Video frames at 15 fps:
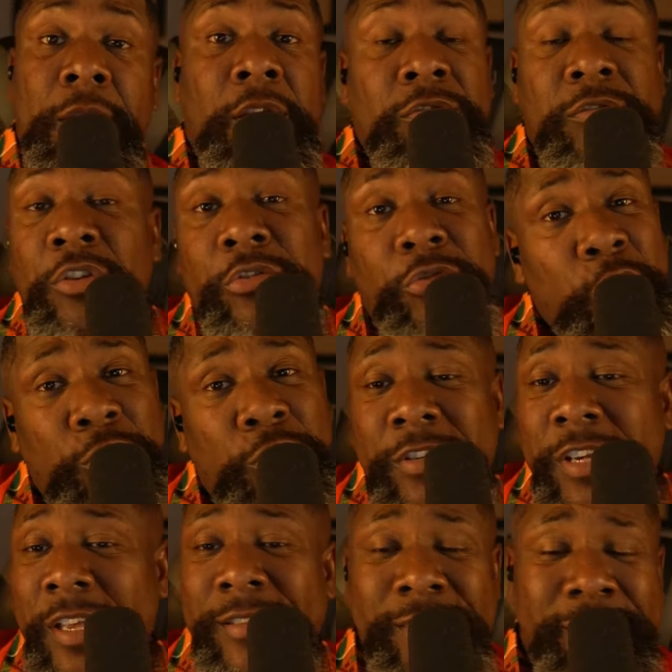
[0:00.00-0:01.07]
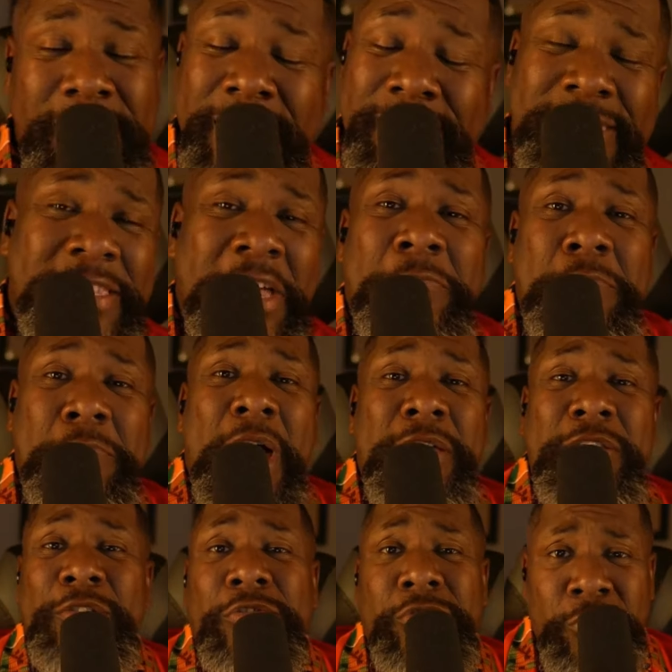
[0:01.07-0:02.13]
Because the truth just is something
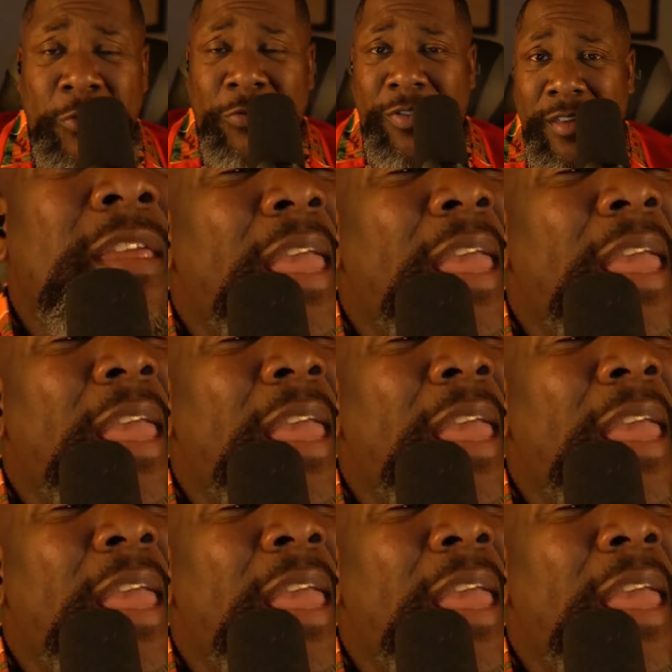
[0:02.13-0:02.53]
about the truth.